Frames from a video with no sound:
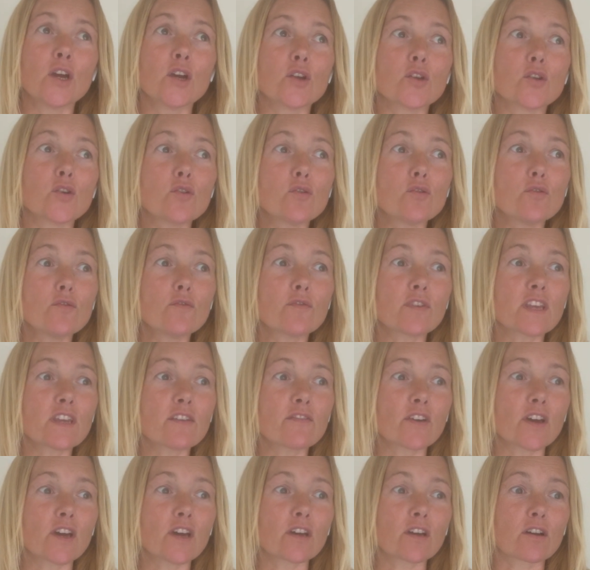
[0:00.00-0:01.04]
You've
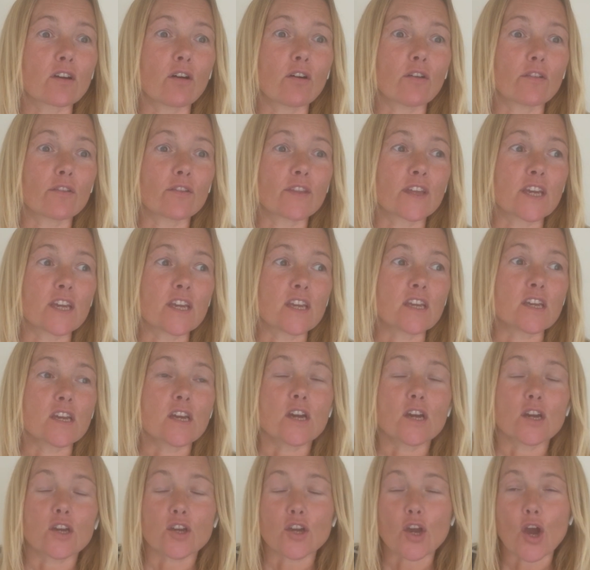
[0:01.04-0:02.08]
either got the
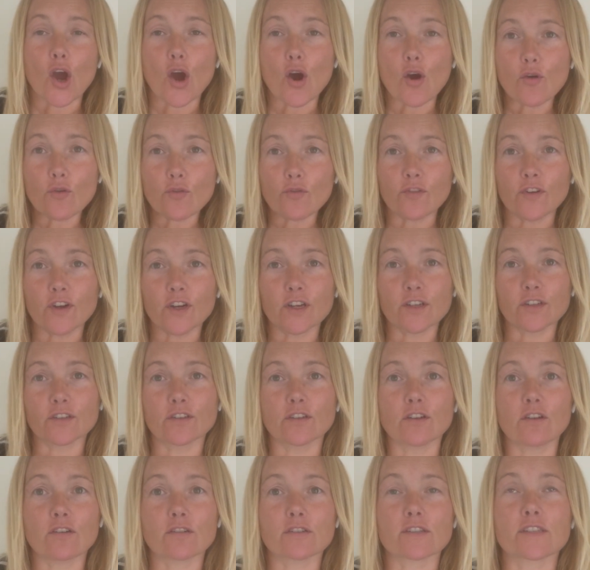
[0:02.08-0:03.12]
covert
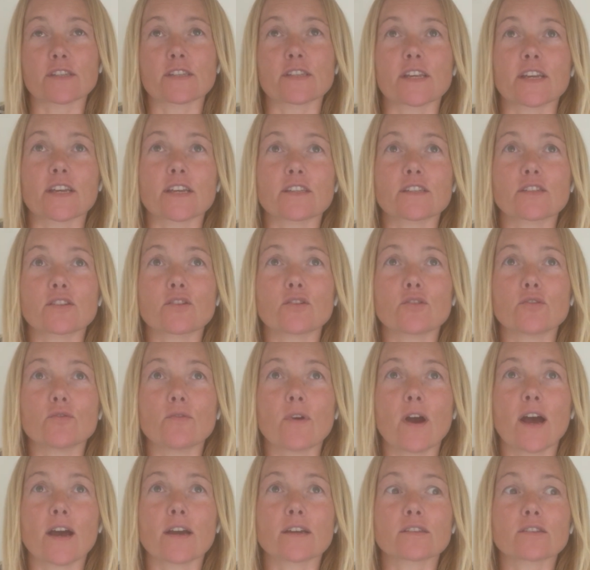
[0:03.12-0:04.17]
narcissist who
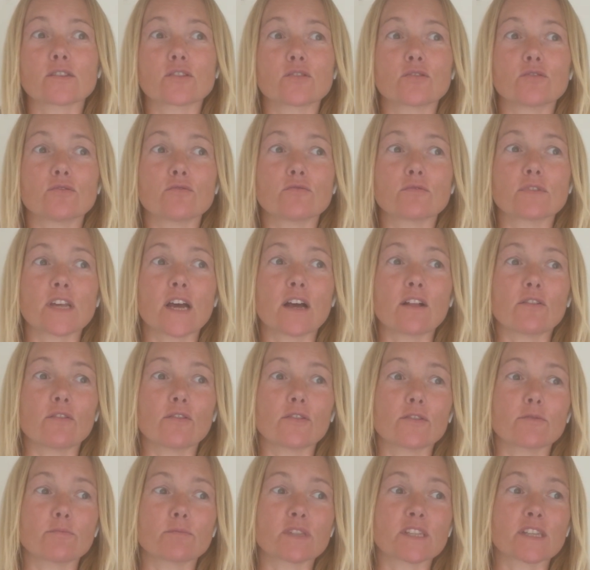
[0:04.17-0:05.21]
has to tell
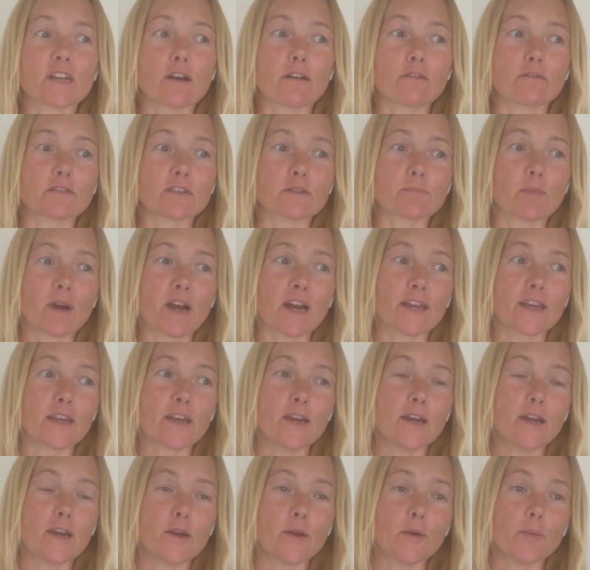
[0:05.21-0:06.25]
on themselves by
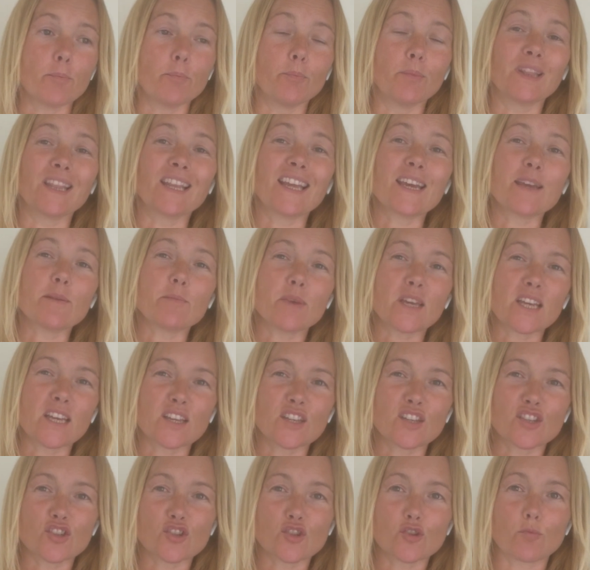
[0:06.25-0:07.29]

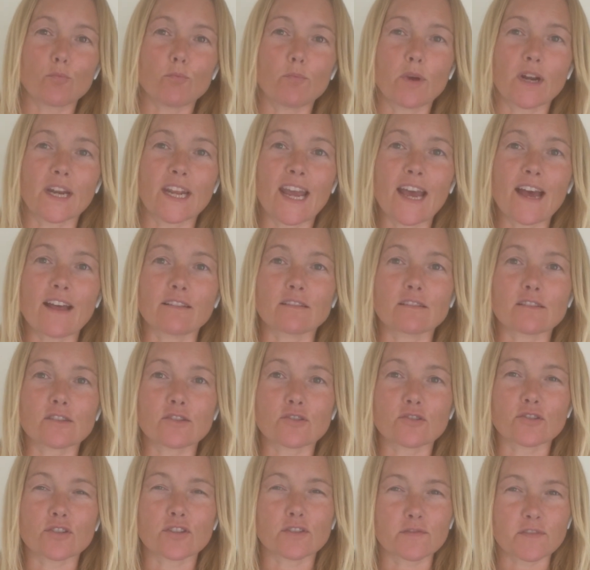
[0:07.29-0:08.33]
blaming somebody else,
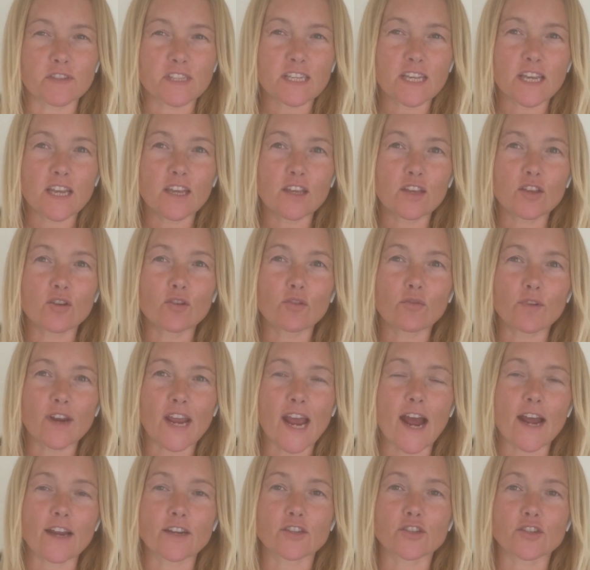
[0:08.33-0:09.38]
sort of seeing your
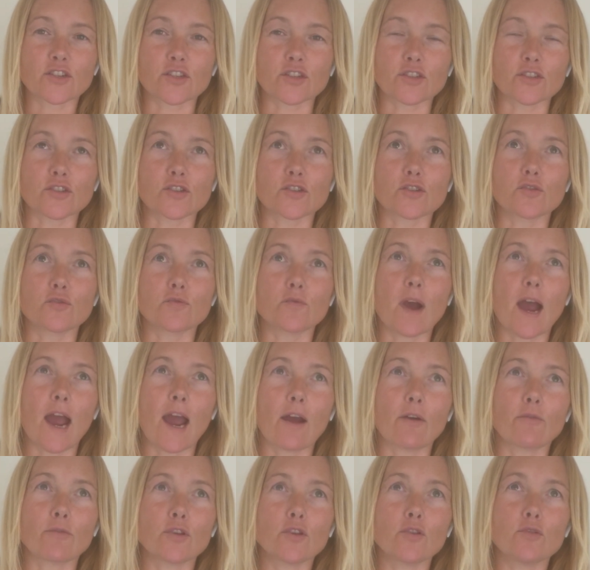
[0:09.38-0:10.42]
reaction to
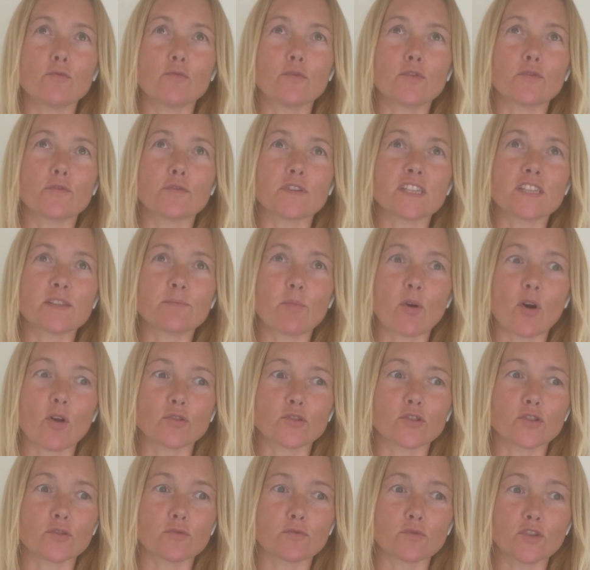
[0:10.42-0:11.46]
how you would
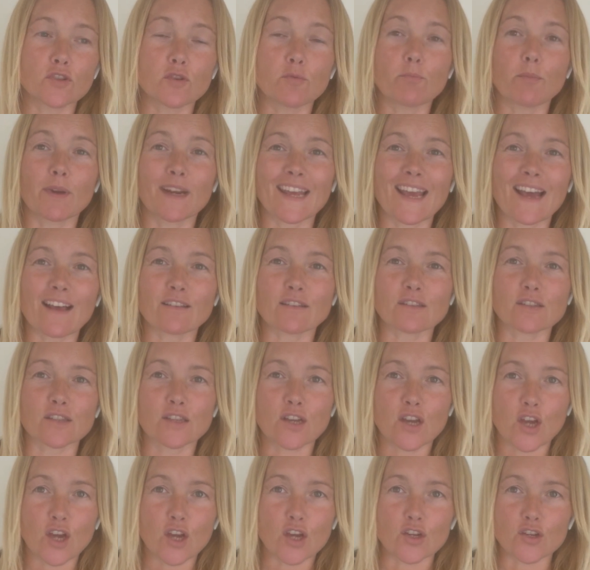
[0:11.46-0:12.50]
respond to somebody else
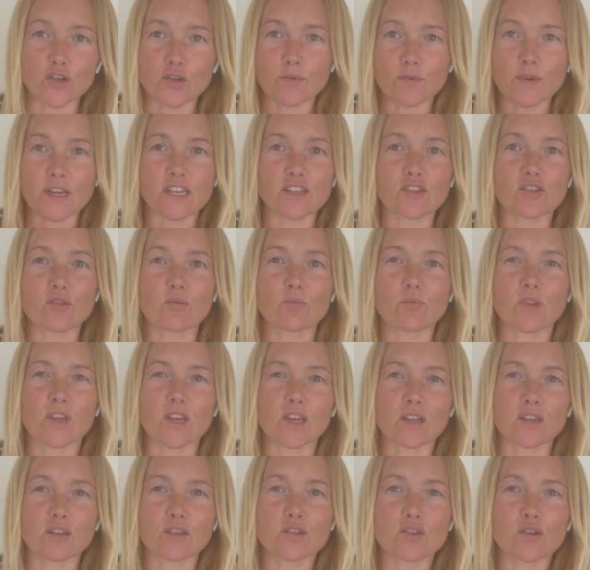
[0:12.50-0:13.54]
doing
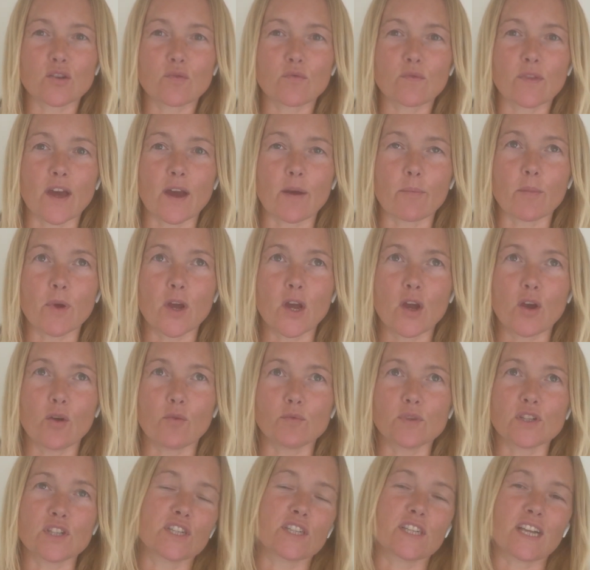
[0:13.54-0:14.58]
something to them,
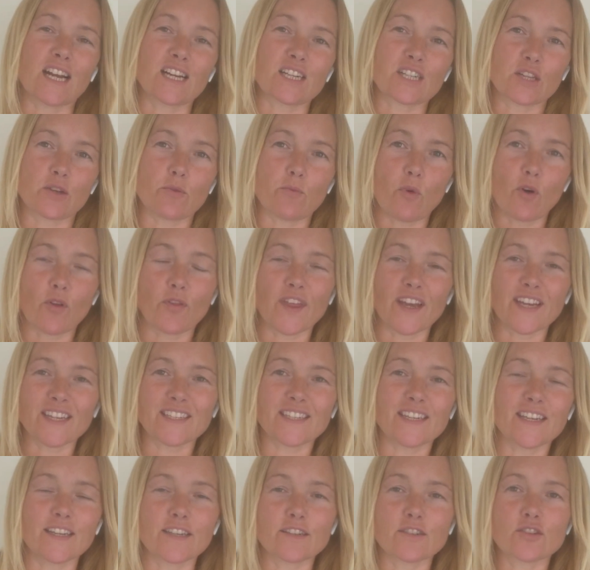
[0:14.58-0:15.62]
which is actually what they
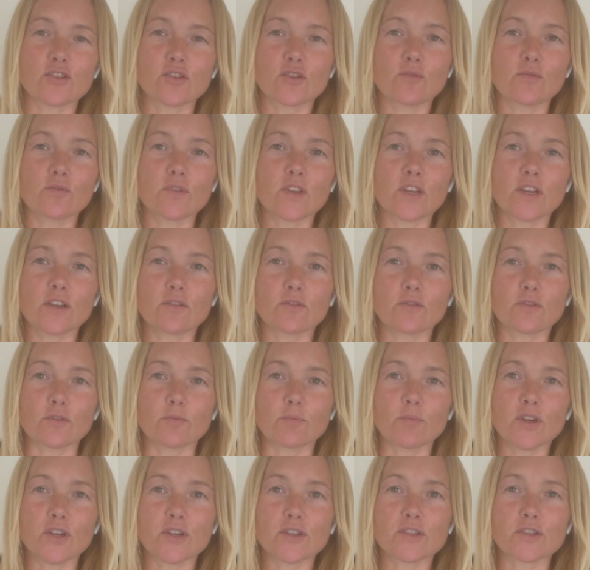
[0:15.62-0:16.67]
did to the other
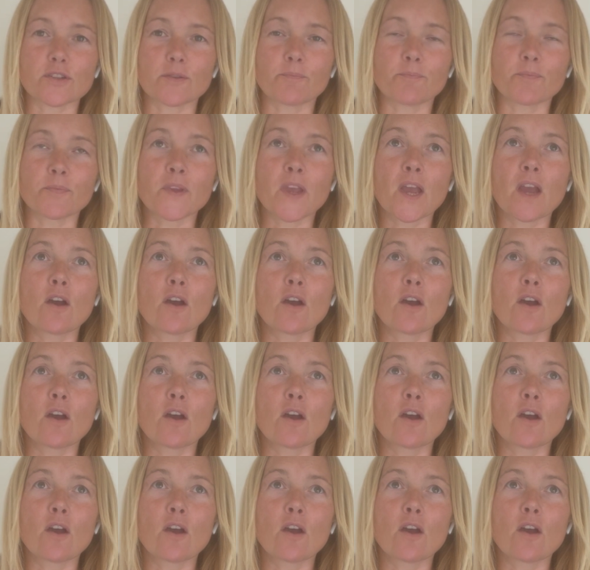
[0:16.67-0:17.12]
person.